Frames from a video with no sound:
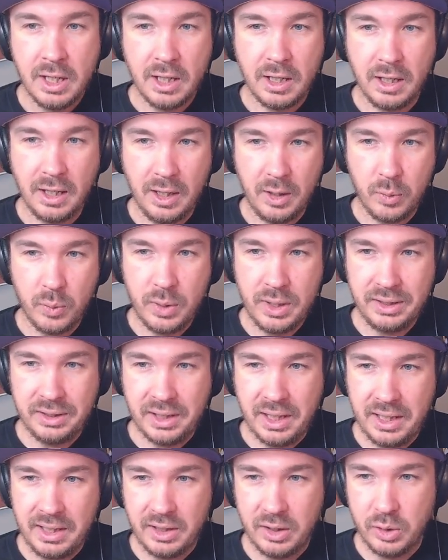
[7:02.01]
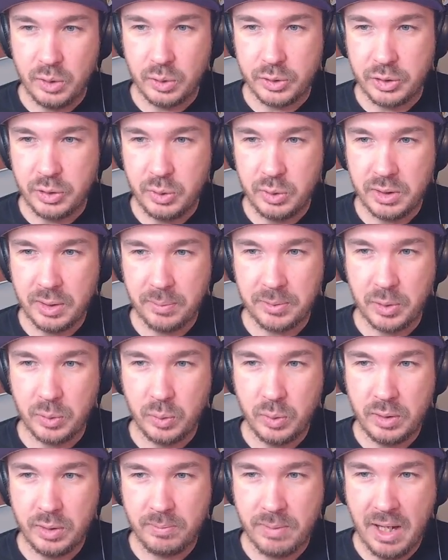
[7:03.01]
When KO, choose up to
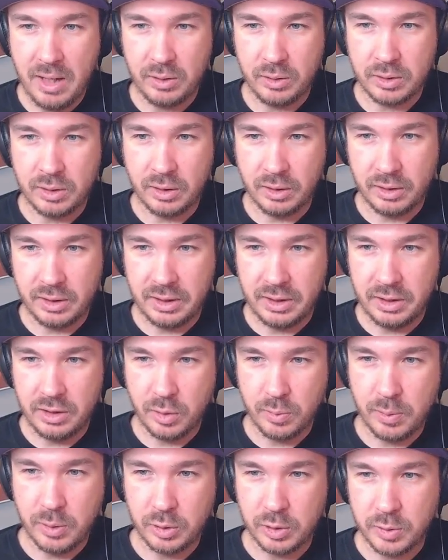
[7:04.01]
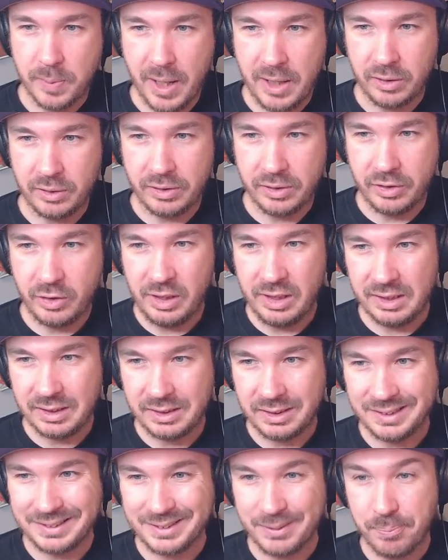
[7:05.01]
1 battle card in your opponent's battle area, and it
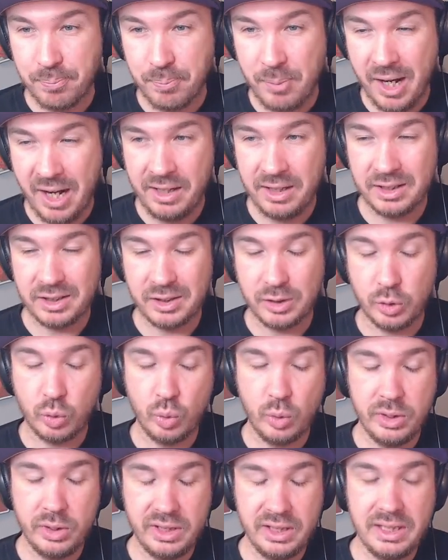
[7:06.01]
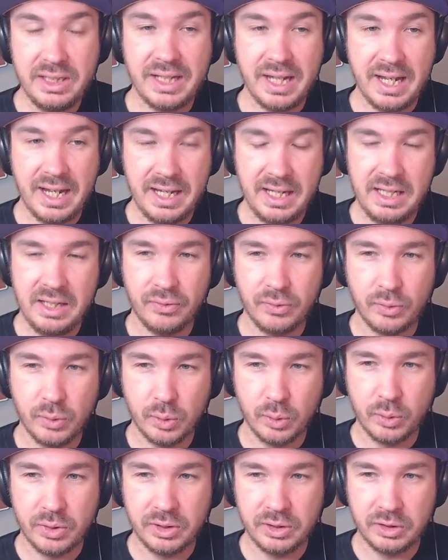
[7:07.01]
gets minus 20k
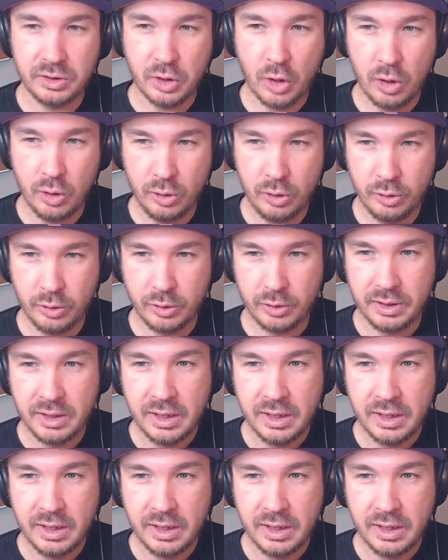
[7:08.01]
for the turn.